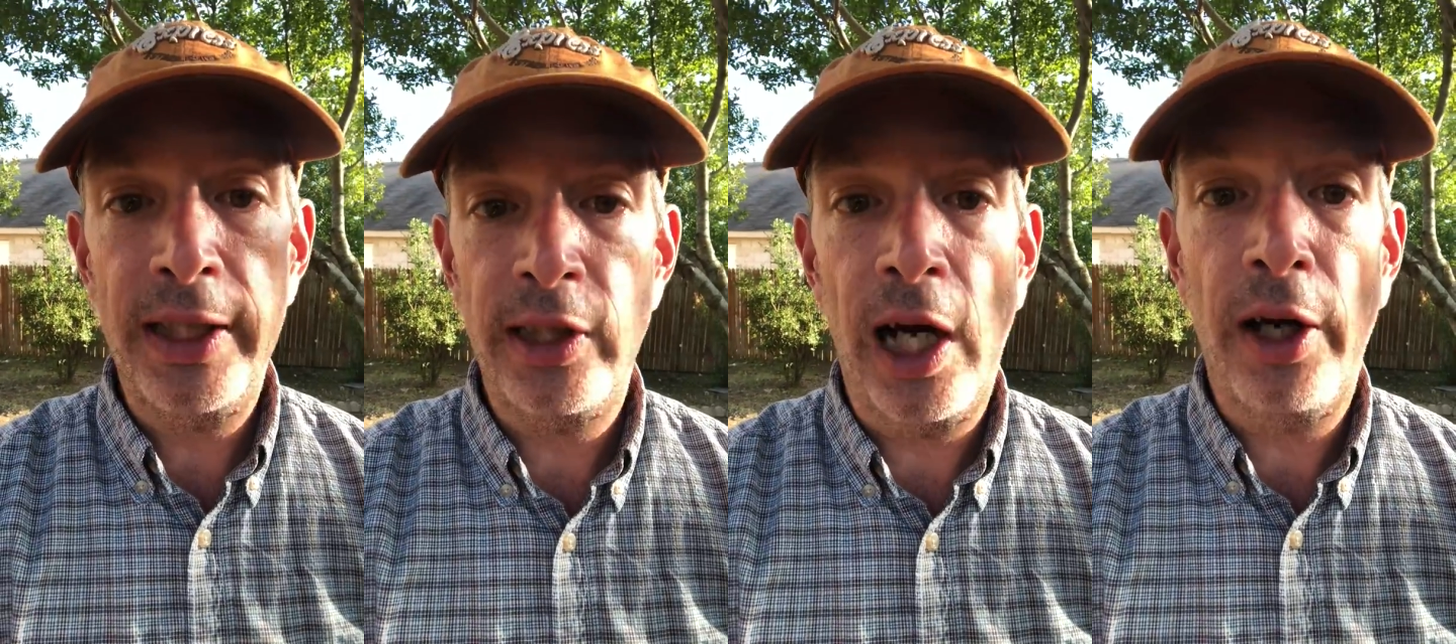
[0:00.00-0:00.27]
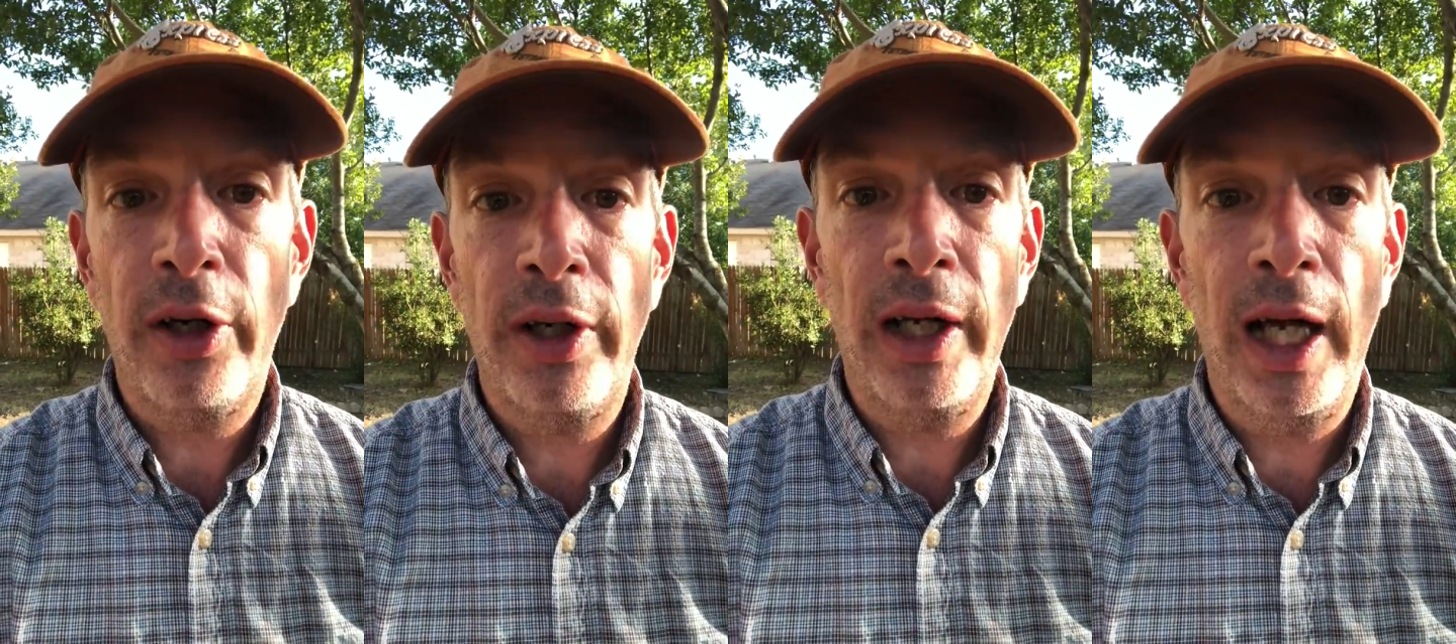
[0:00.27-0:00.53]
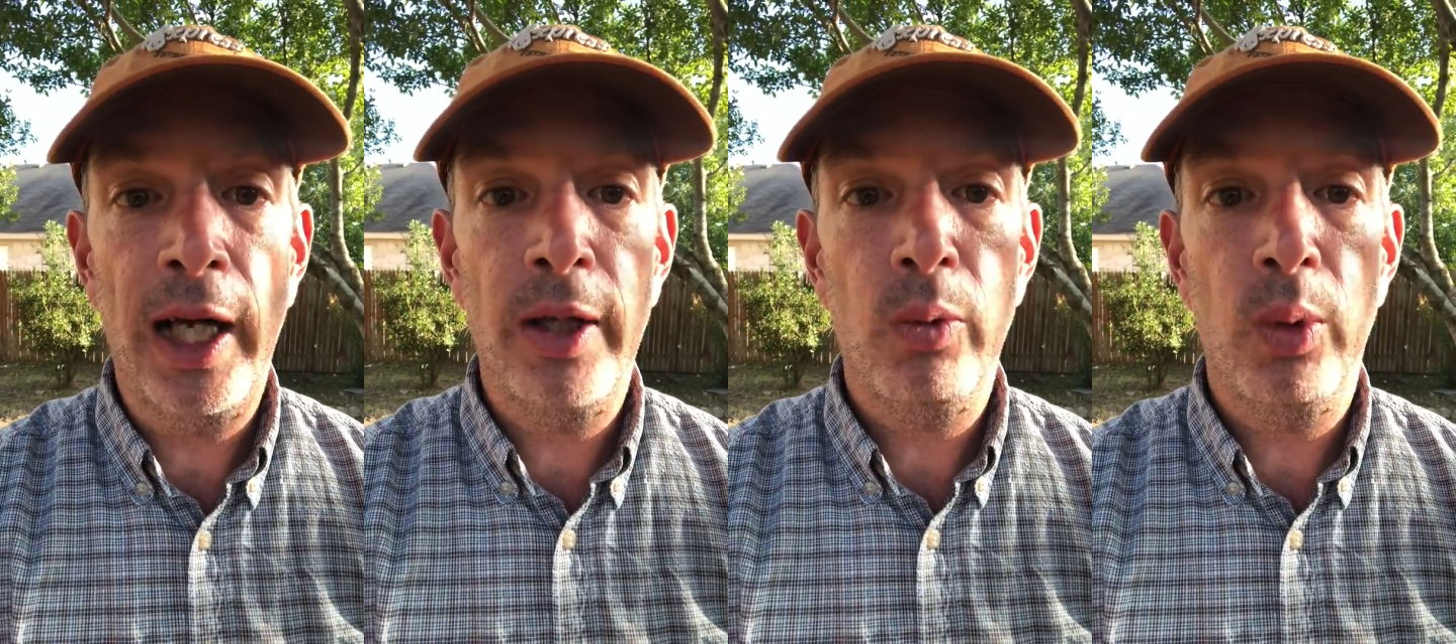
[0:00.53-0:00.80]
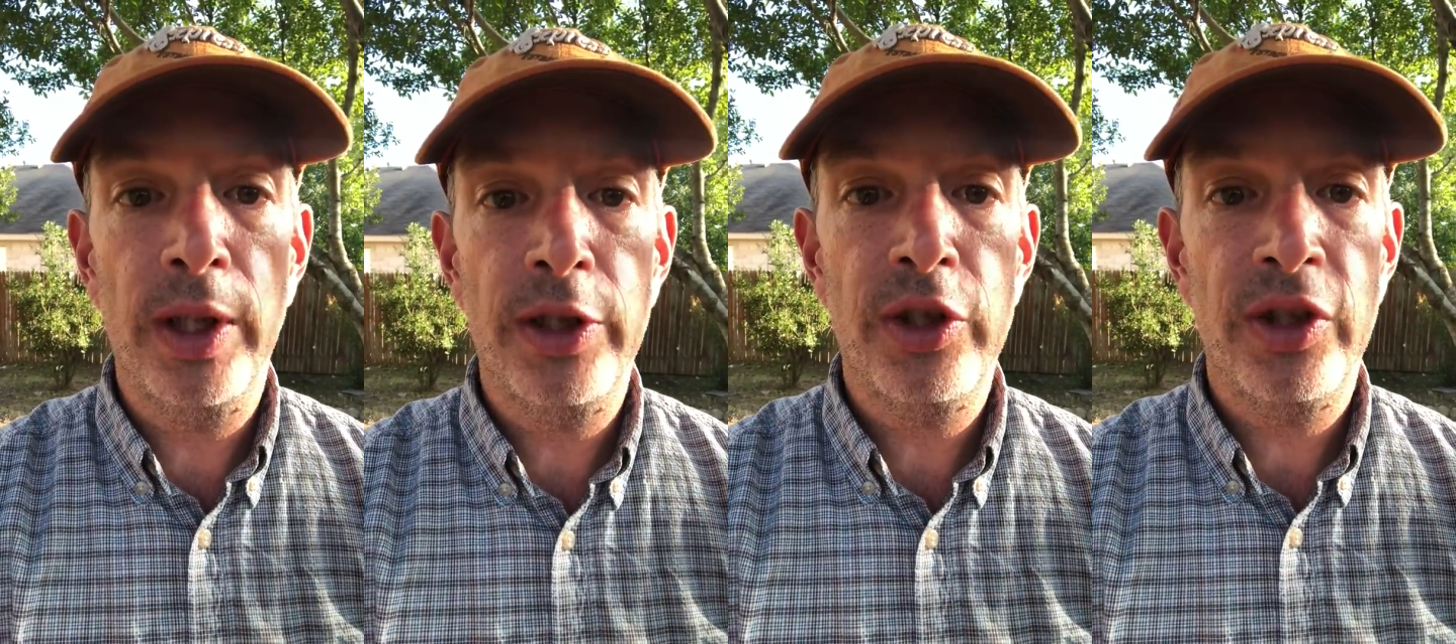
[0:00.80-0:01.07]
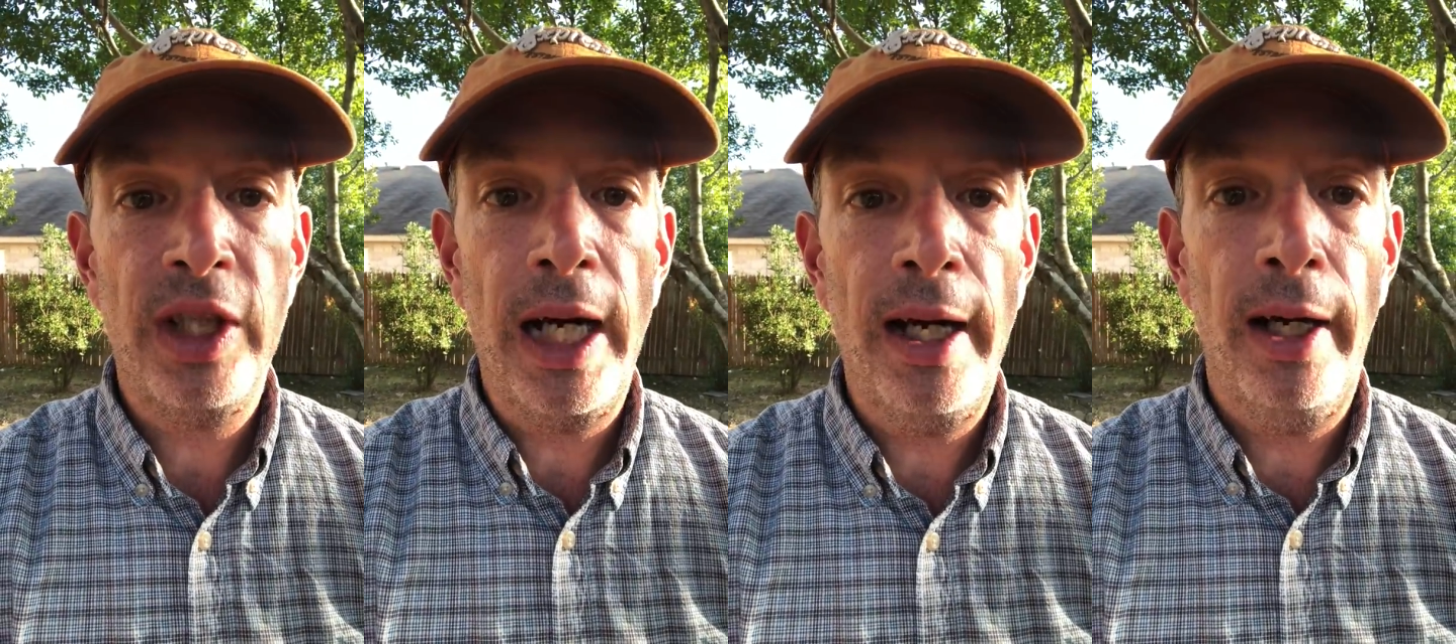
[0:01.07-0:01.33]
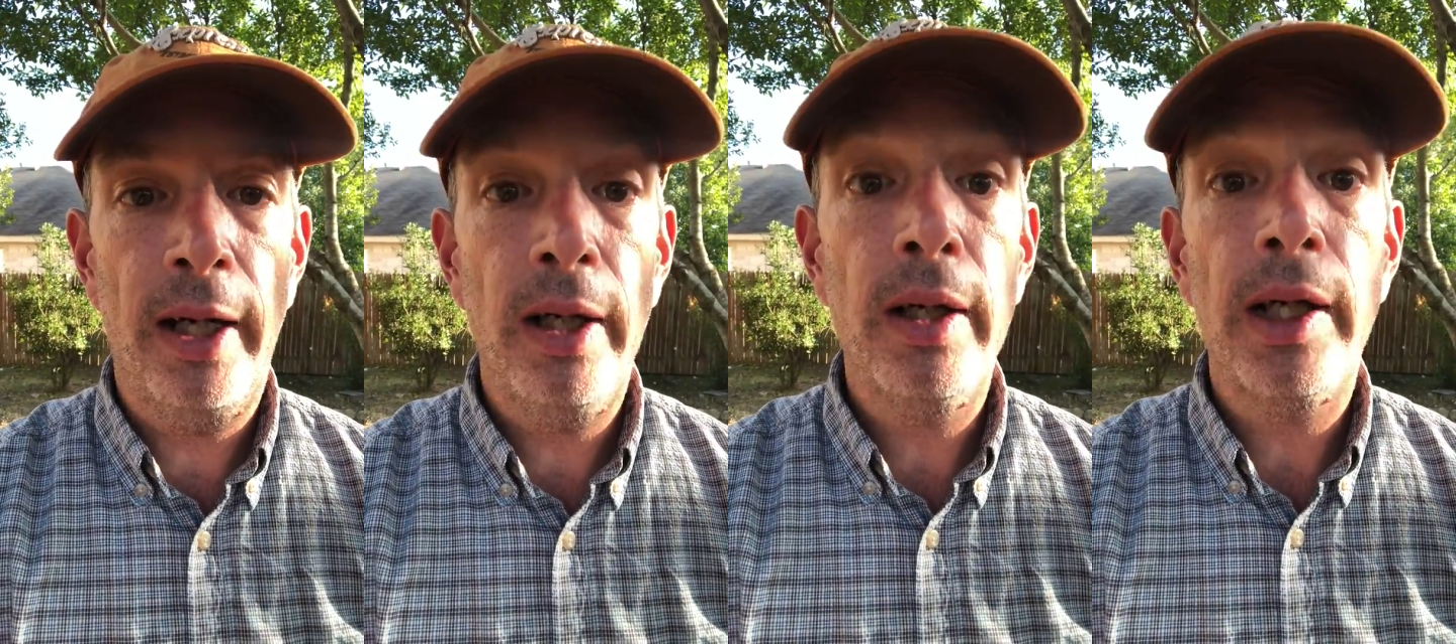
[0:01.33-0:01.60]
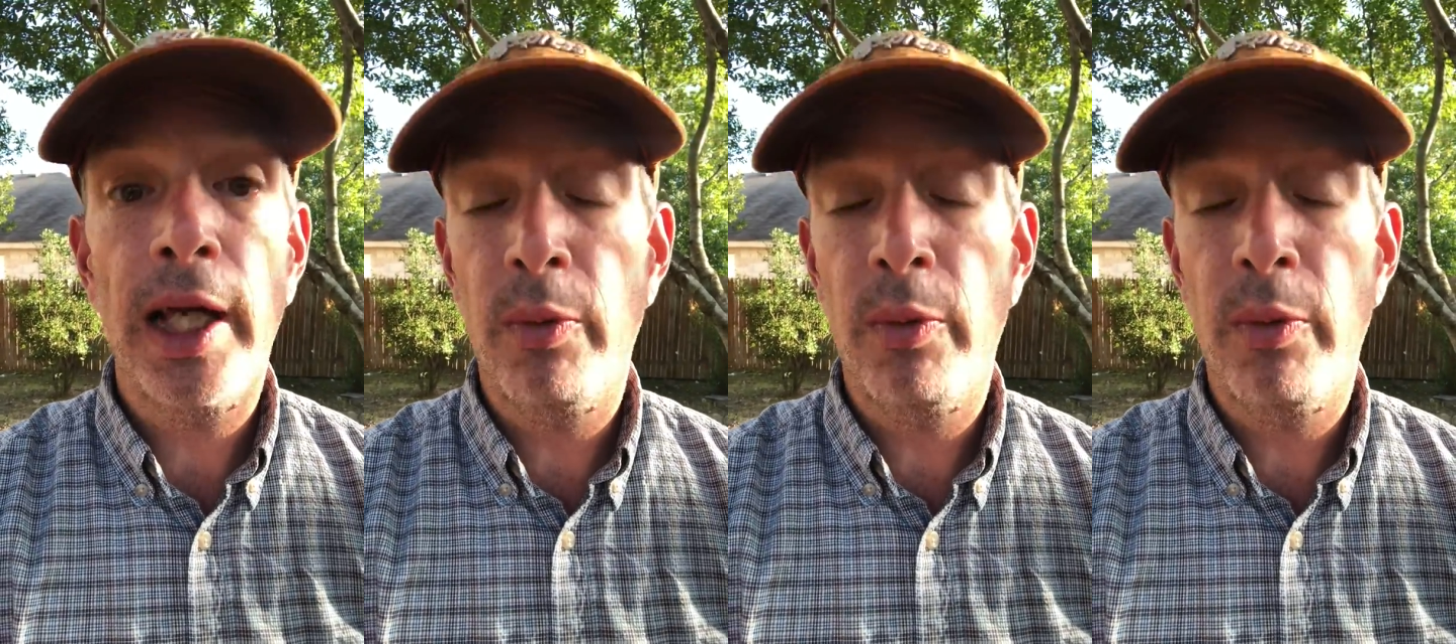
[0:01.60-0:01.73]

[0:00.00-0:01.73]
daughter and I would share,